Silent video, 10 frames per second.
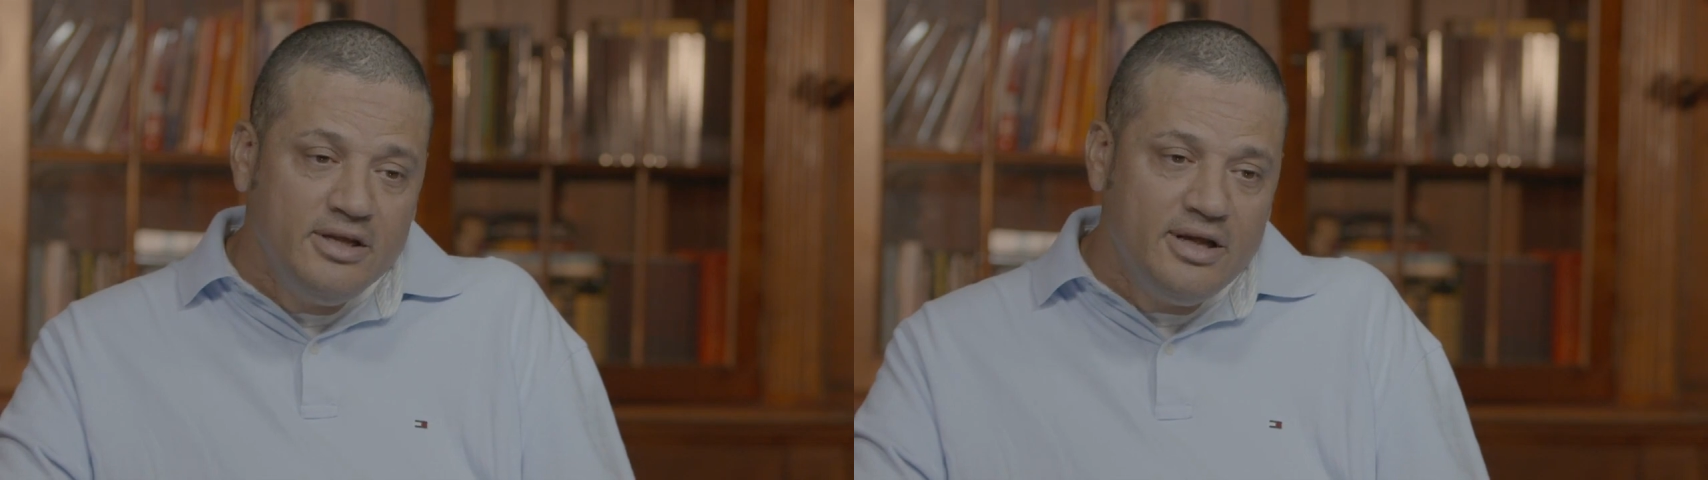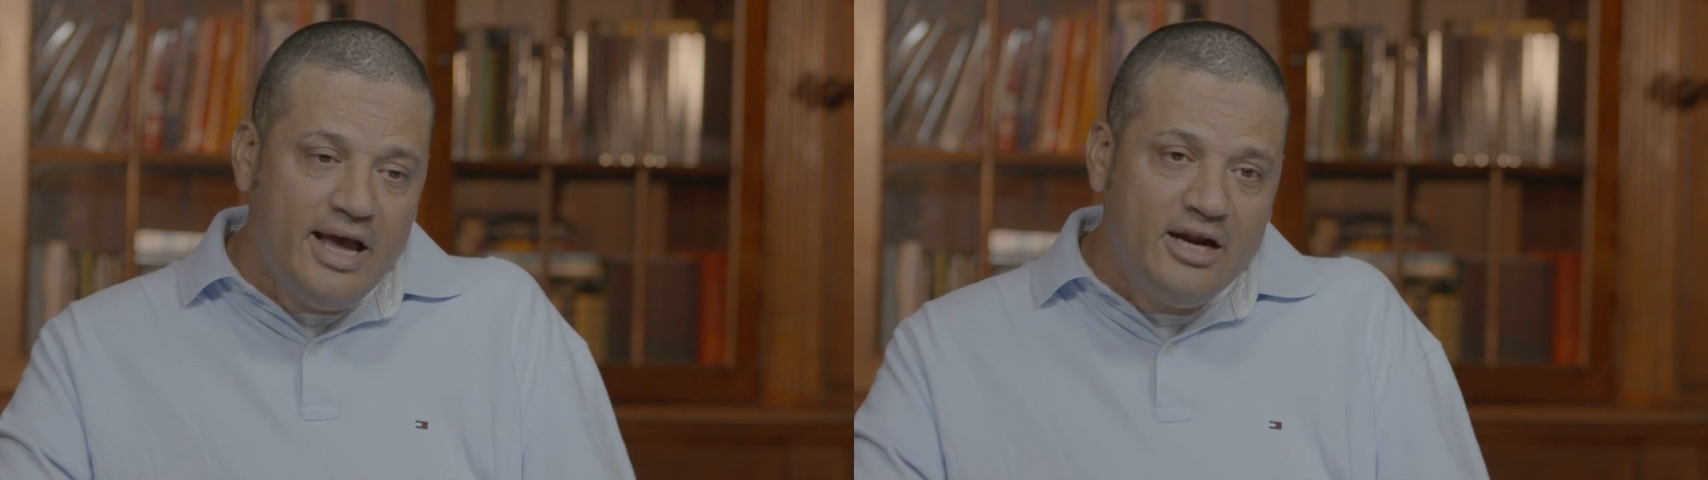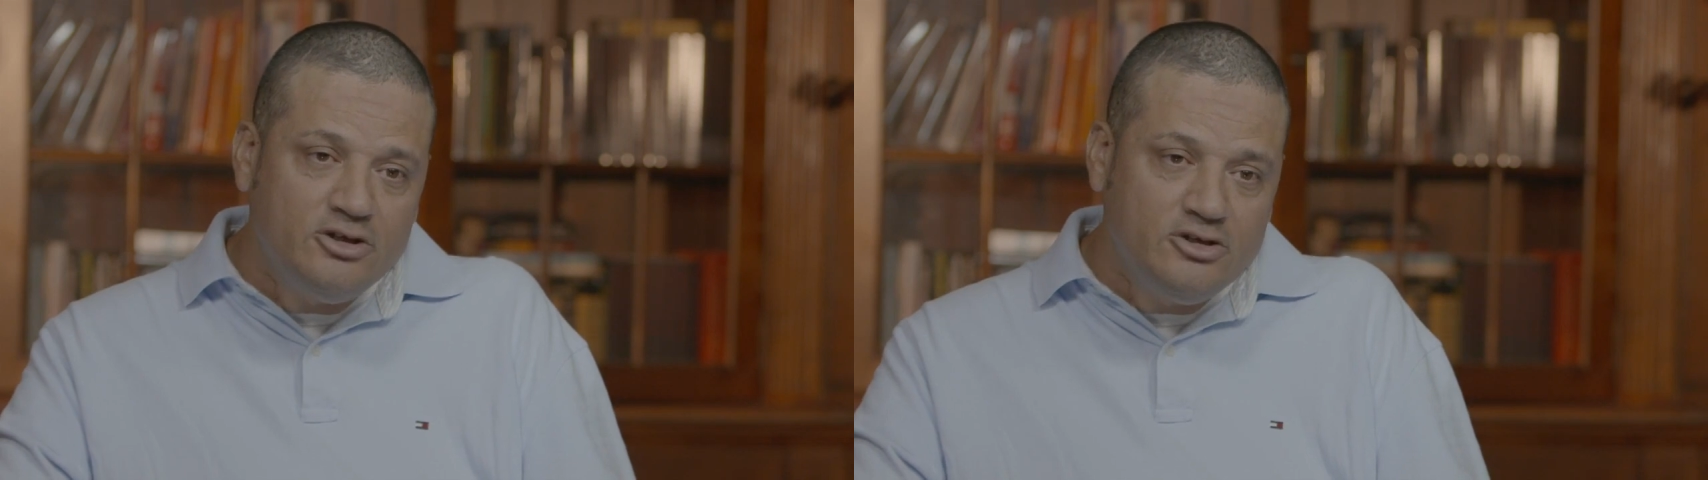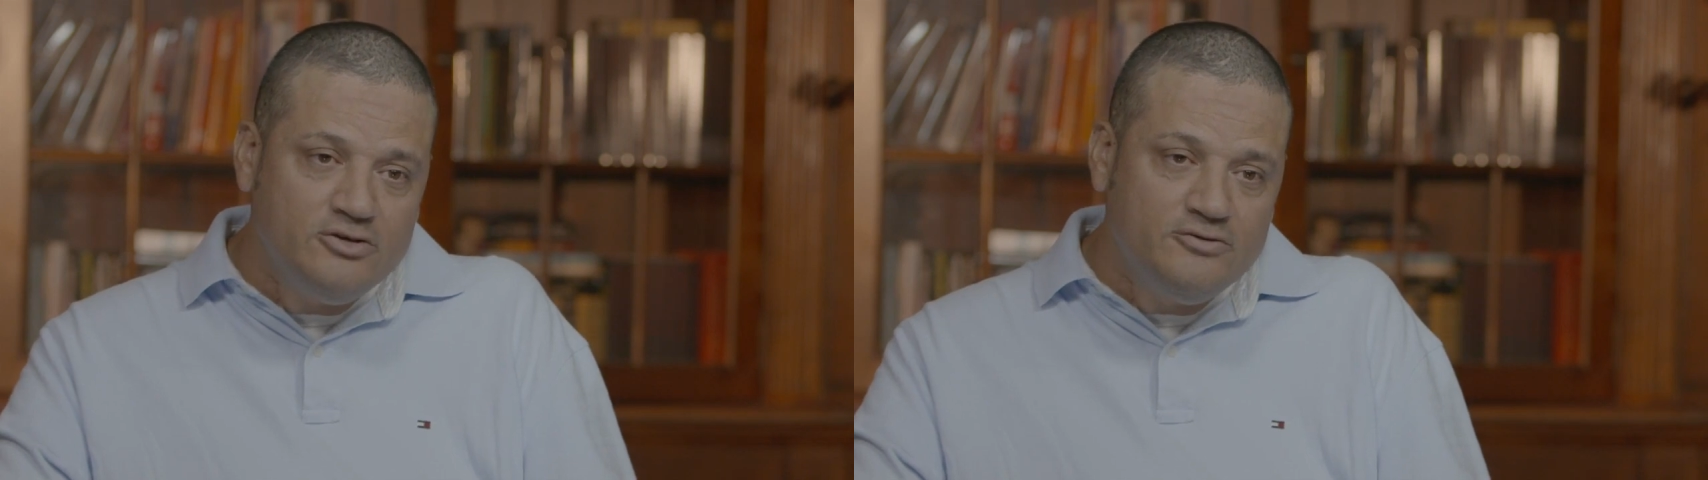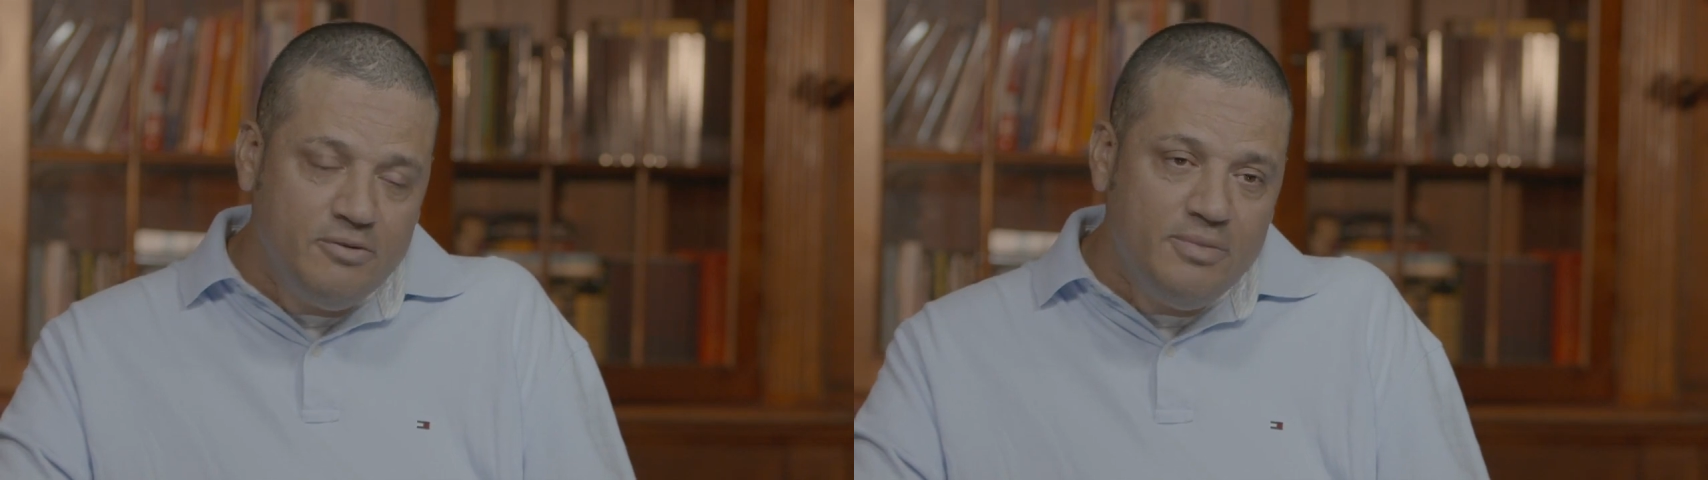
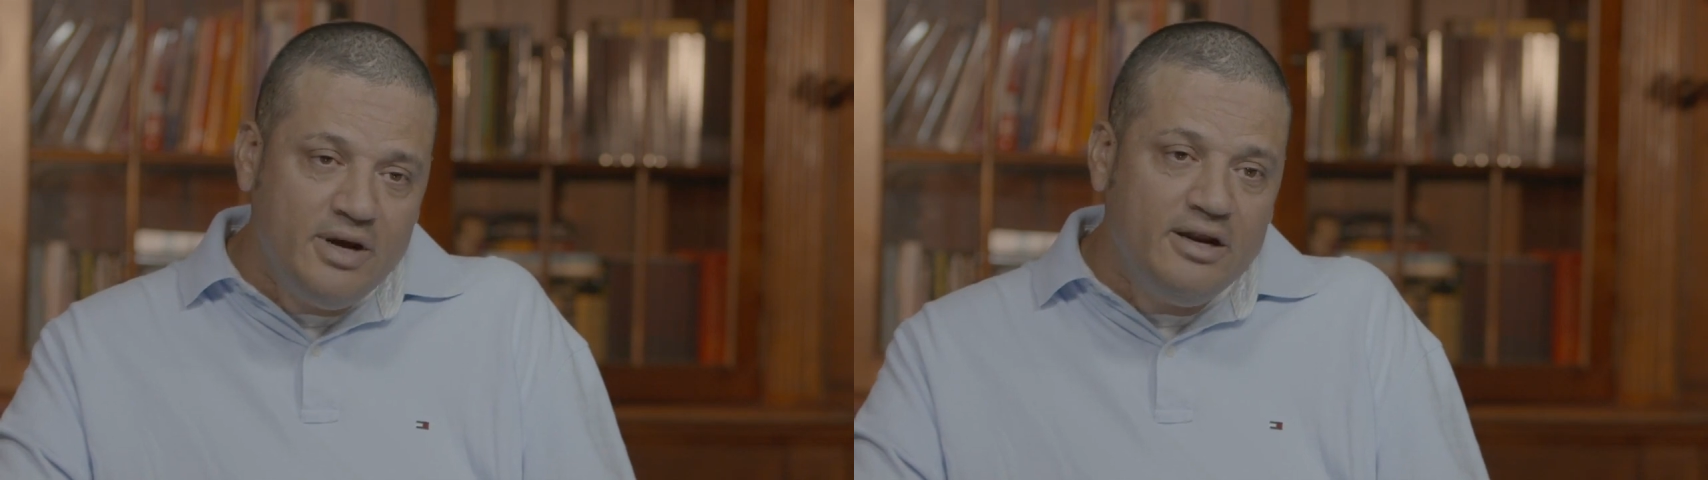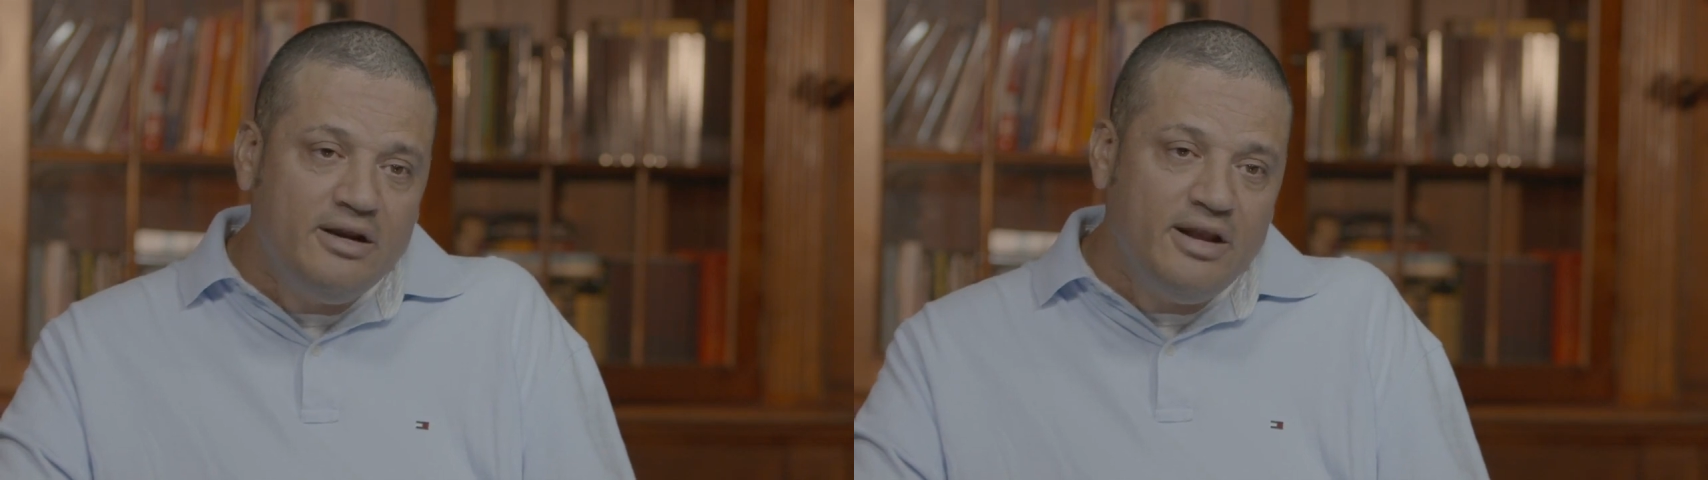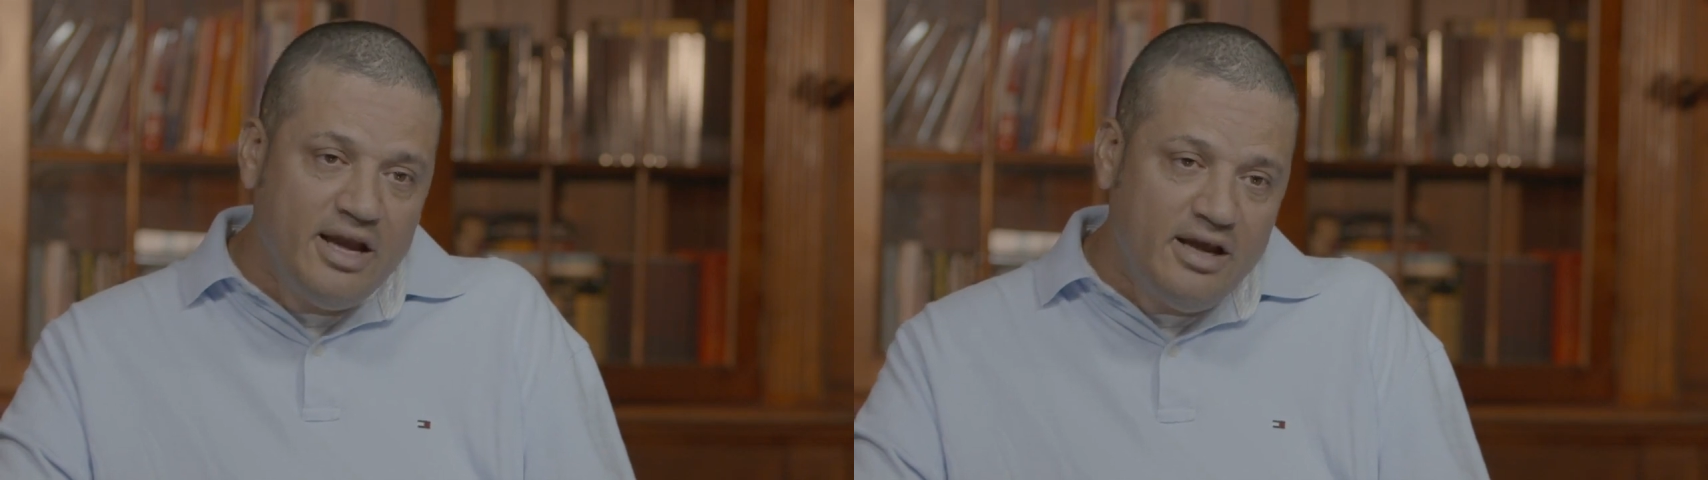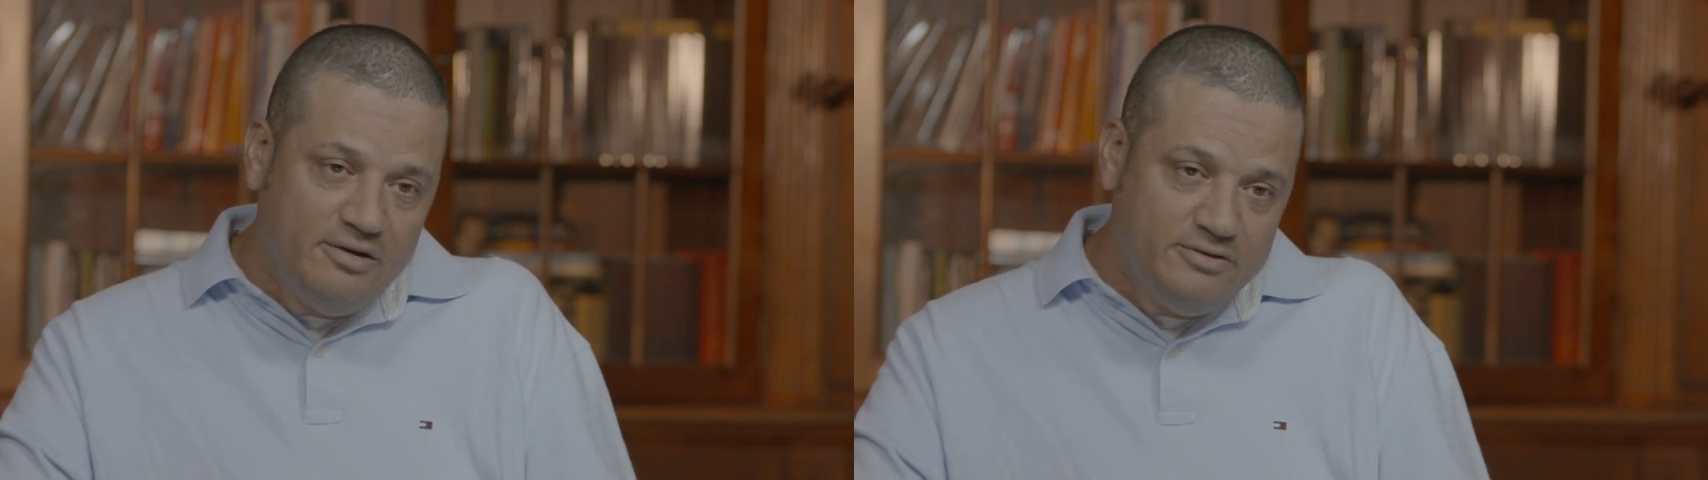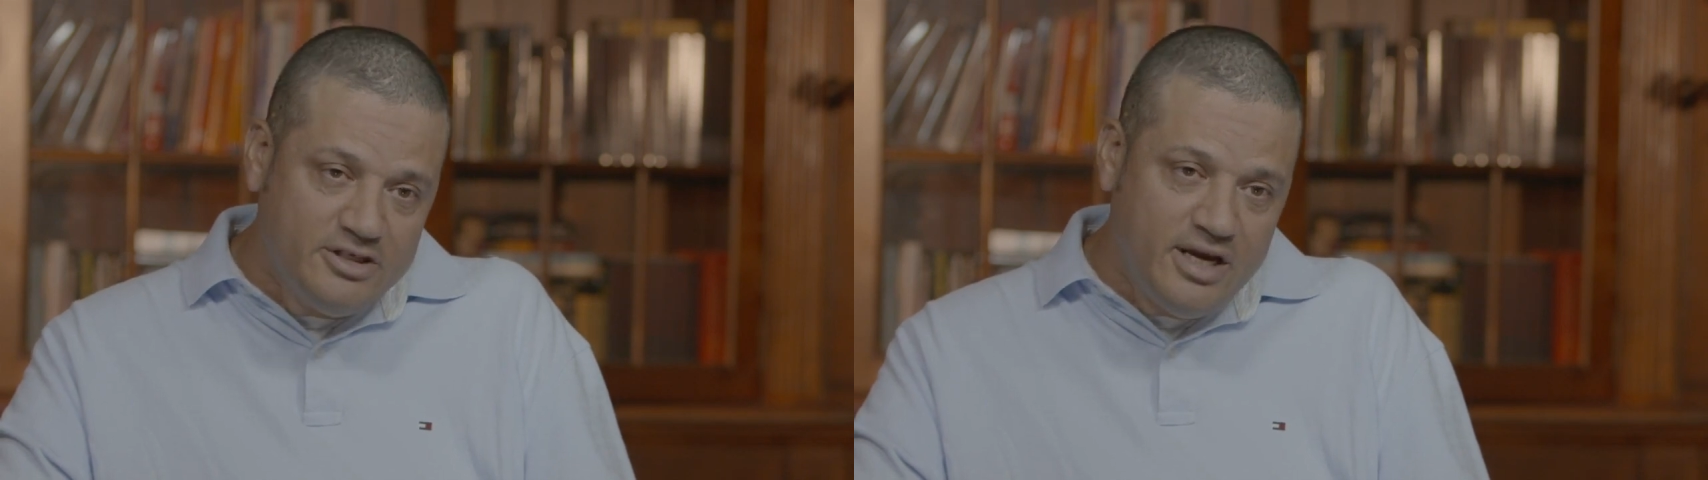attitude from being in a
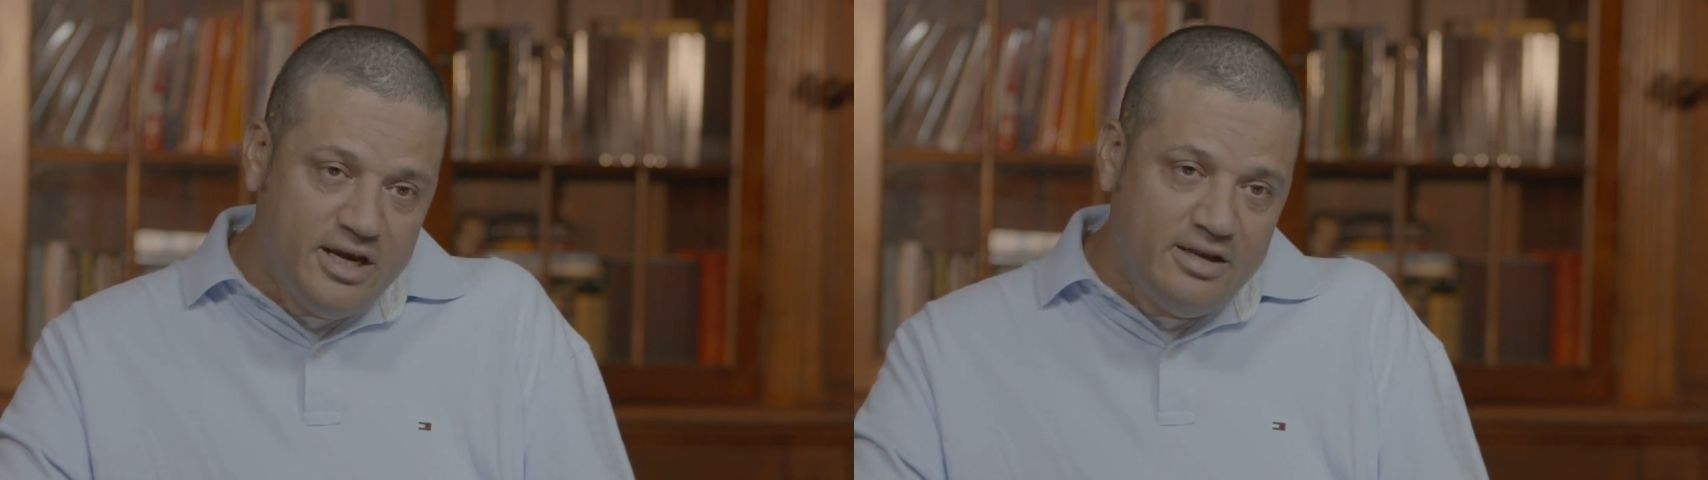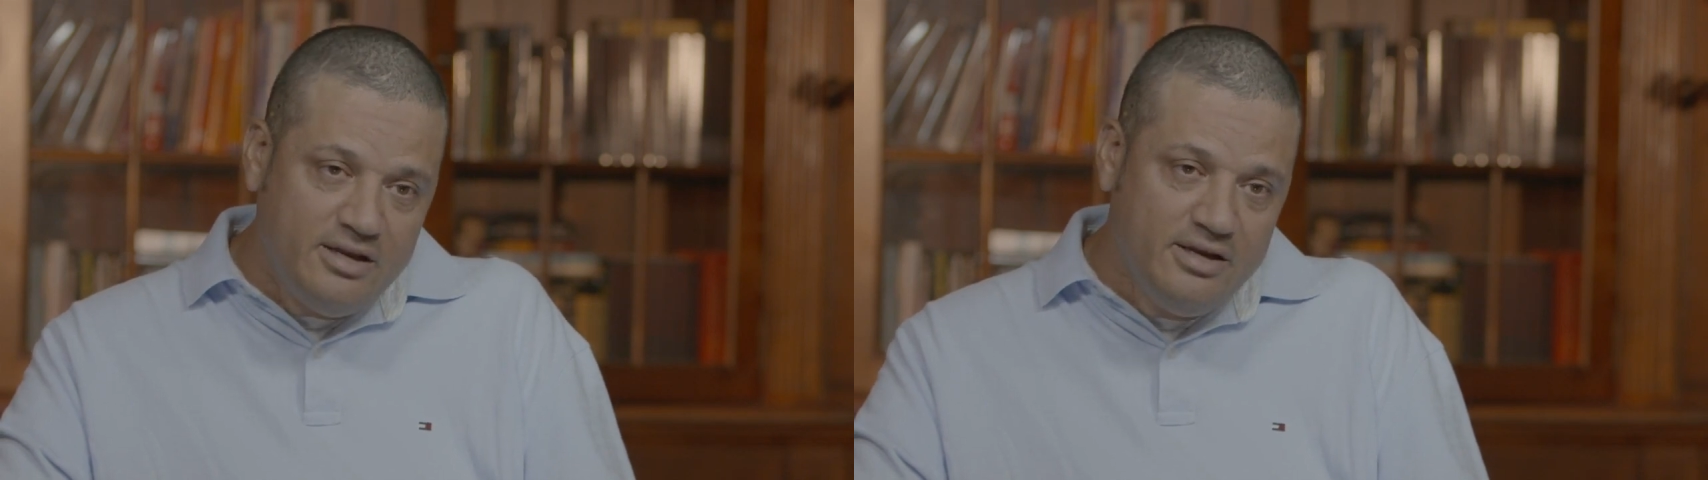negative state